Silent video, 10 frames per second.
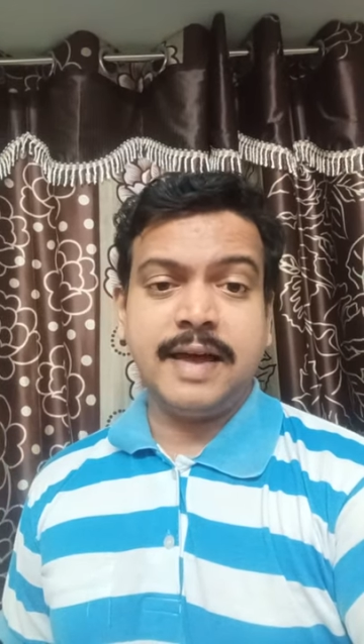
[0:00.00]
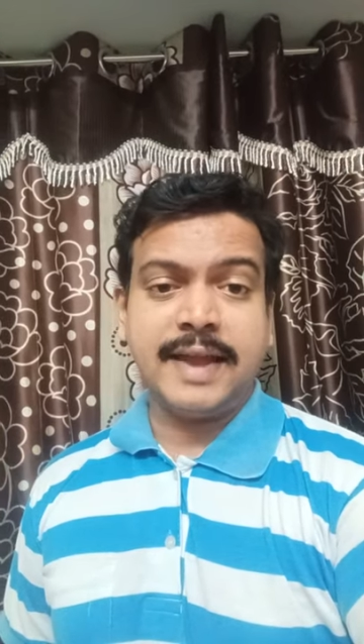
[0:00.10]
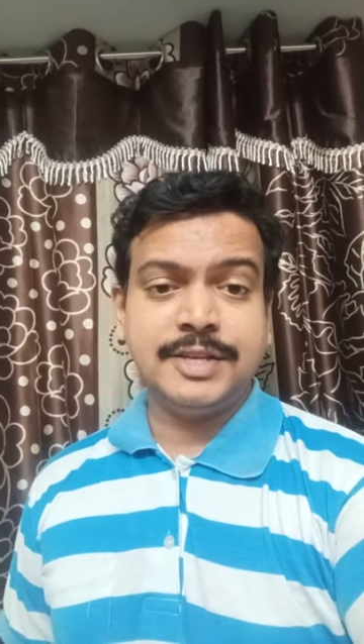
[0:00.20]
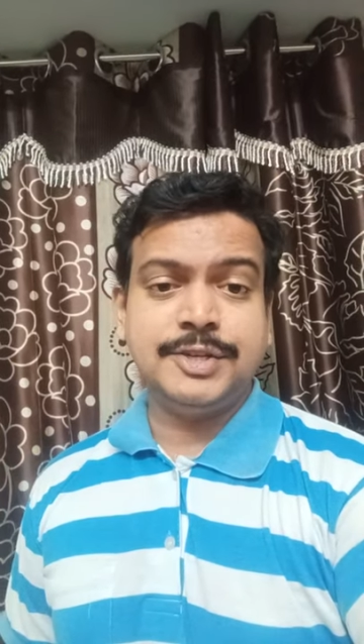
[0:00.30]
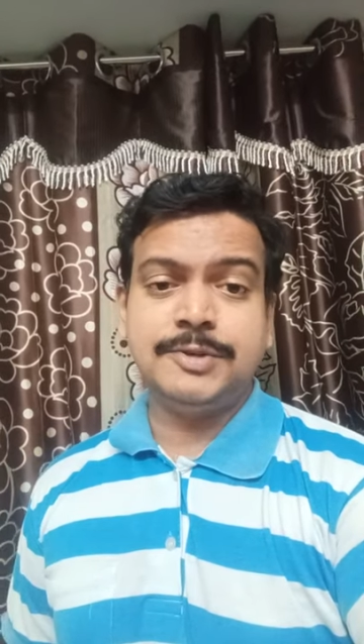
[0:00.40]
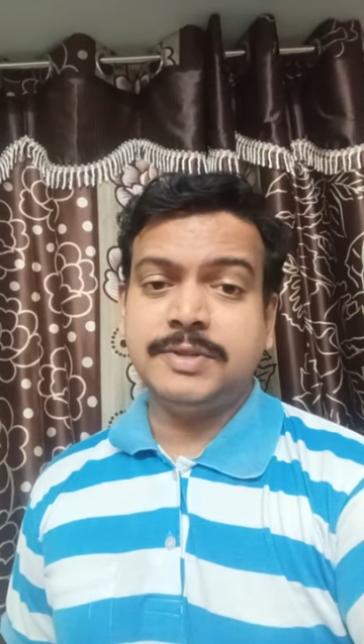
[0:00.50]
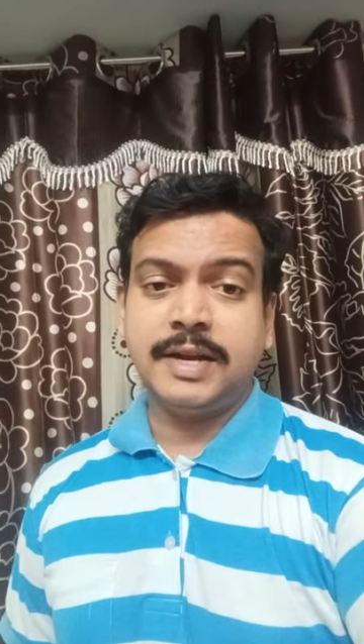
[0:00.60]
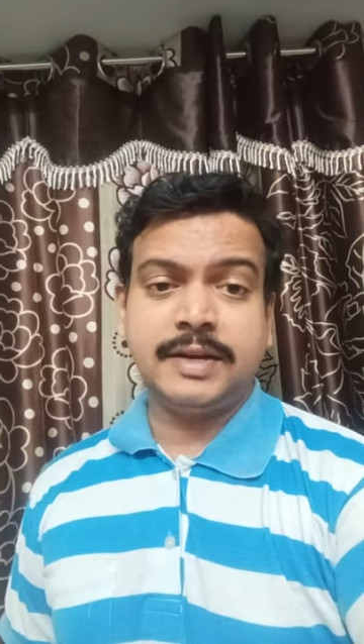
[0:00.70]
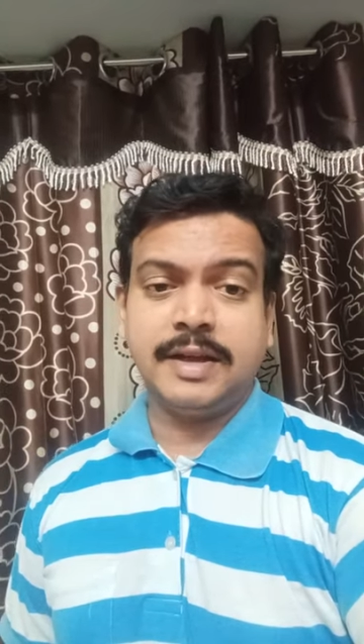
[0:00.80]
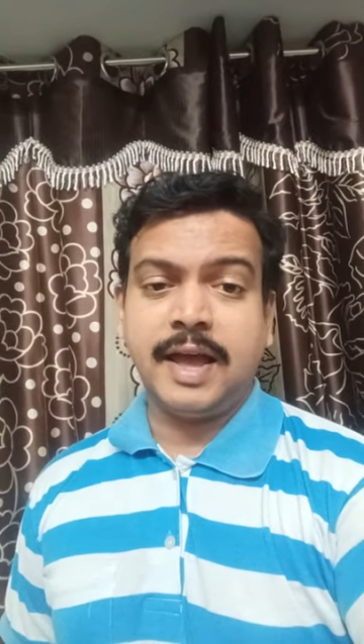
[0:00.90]
attitude
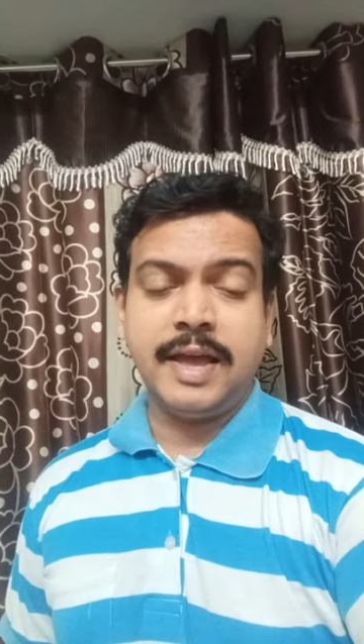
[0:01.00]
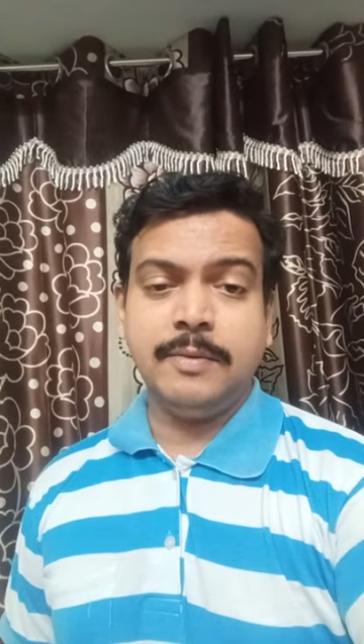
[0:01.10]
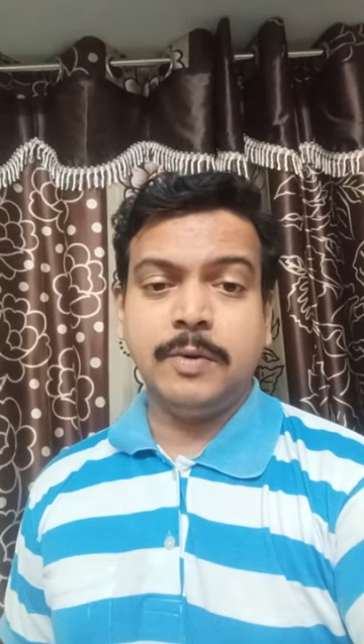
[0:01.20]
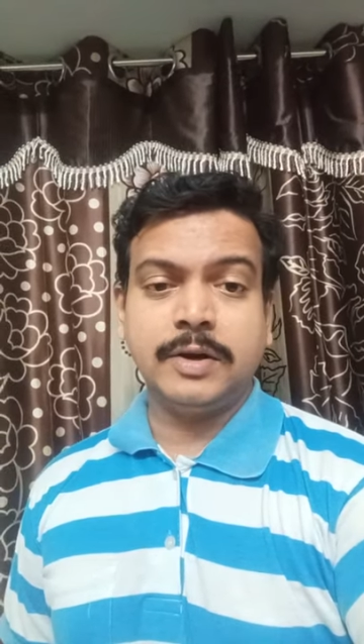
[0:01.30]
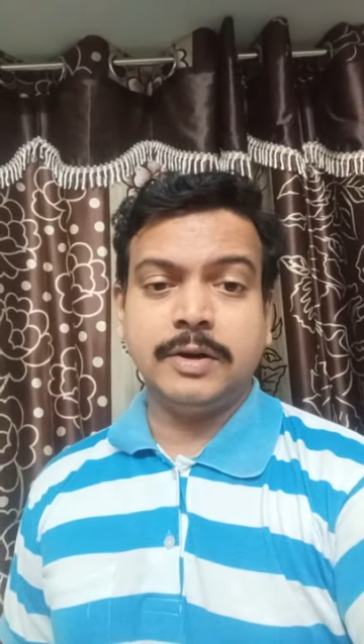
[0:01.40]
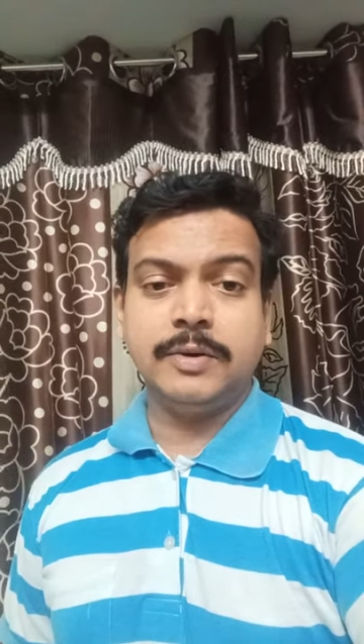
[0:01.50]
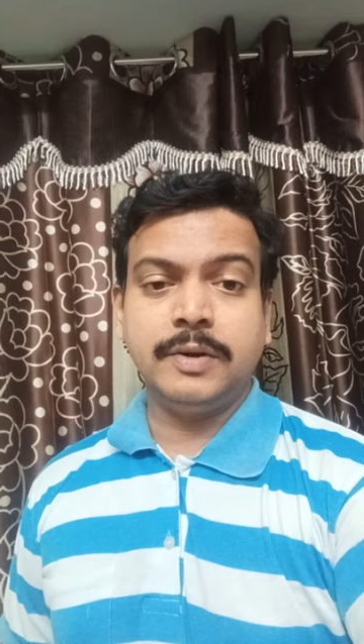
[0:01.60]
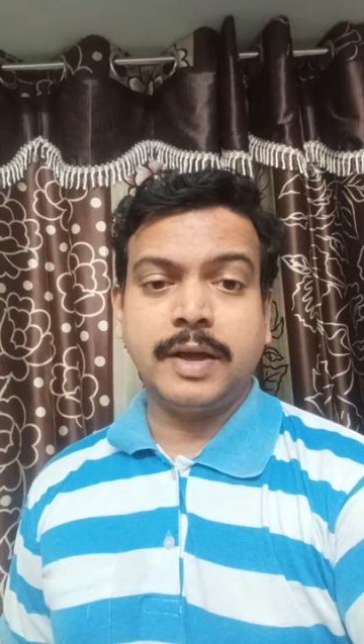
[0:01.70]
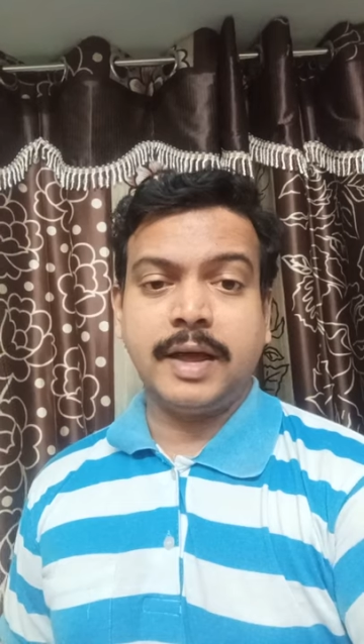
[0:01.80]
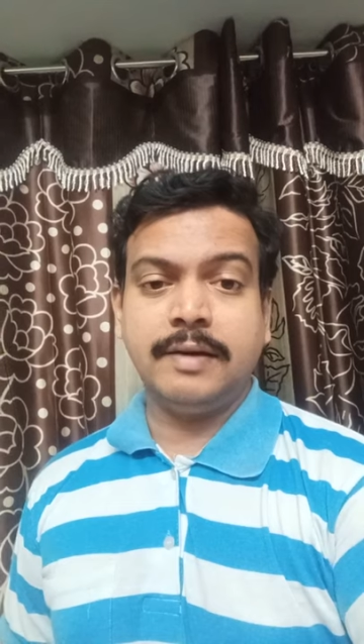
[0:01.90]
that I wanted
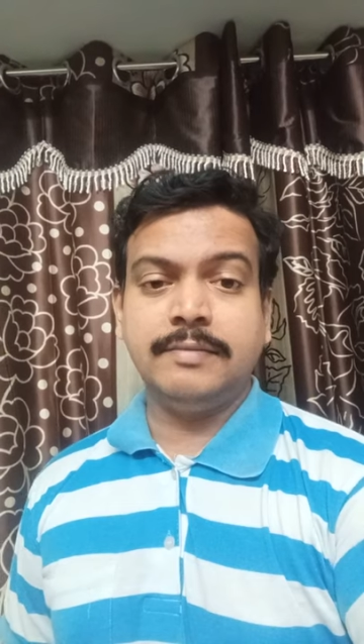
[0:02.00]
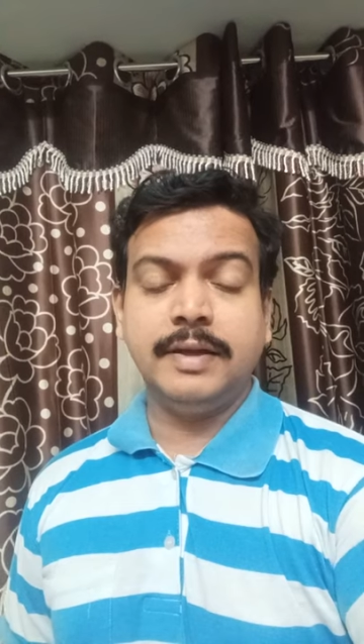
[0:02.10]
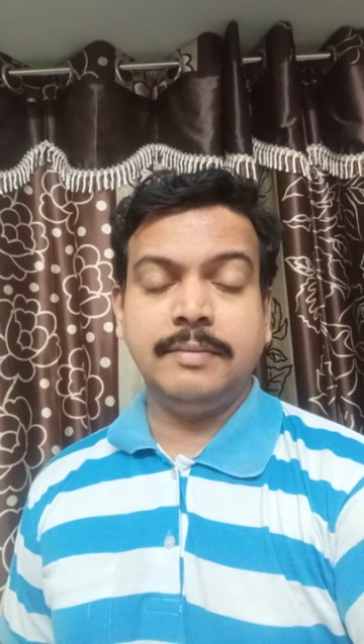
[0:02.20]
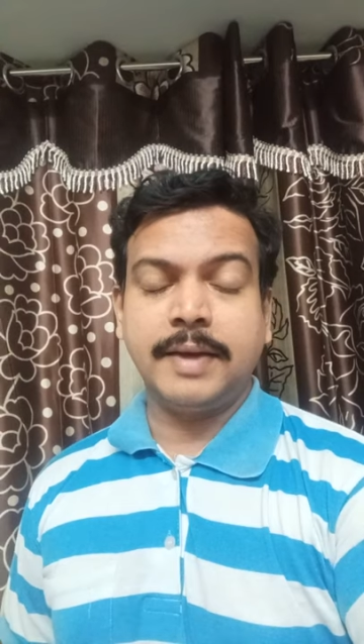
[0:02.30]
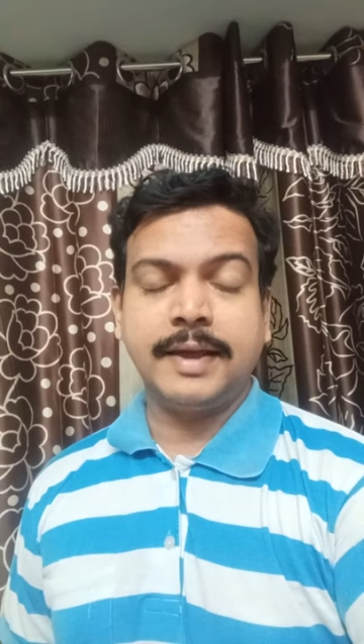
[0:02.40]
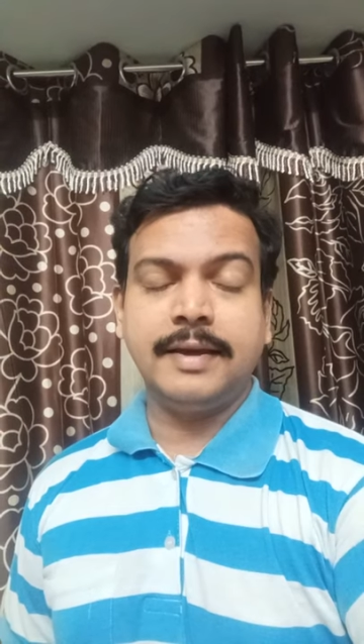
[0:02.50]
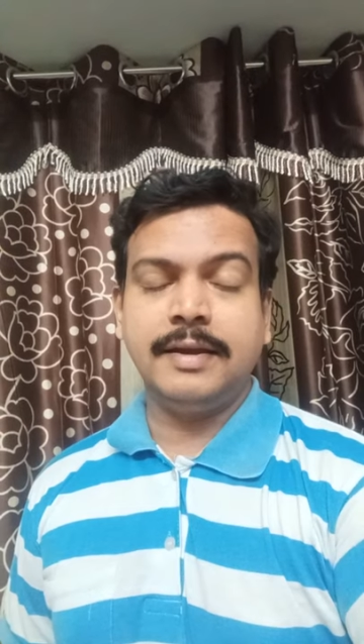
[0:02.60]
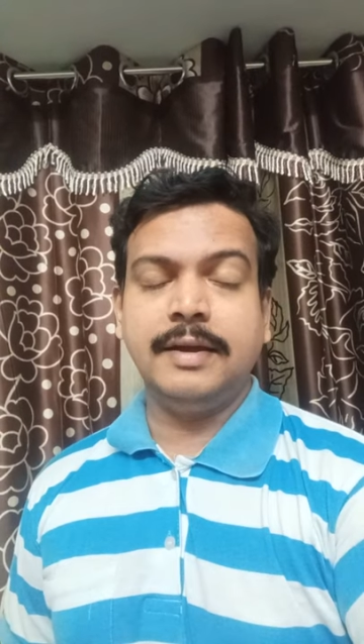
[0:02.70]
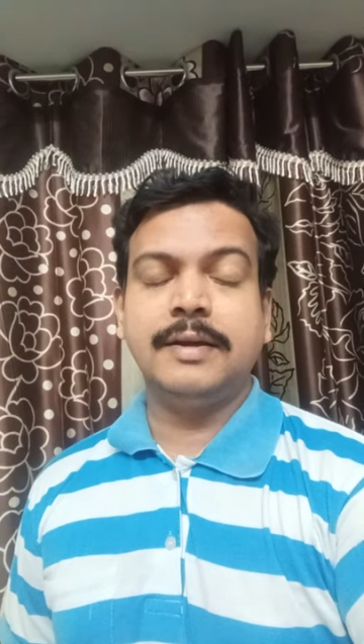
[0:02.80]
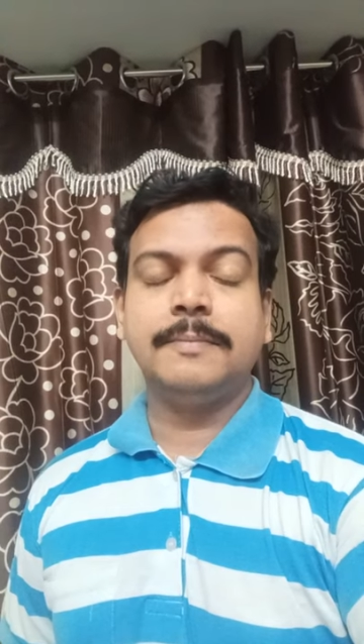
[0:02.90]
to have in my
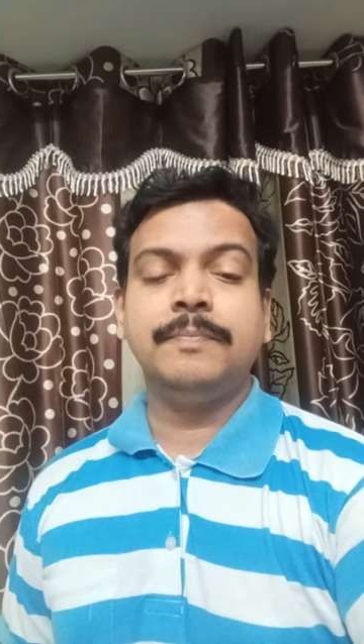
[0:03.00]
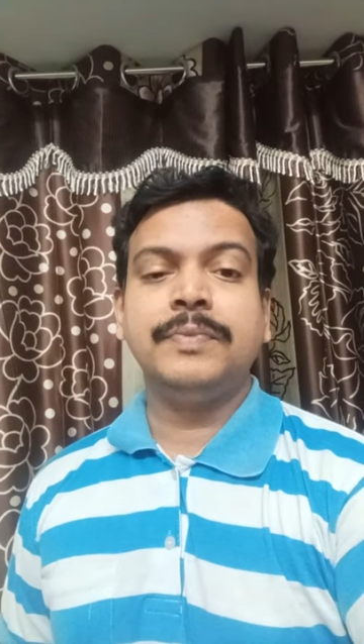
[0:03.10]
career.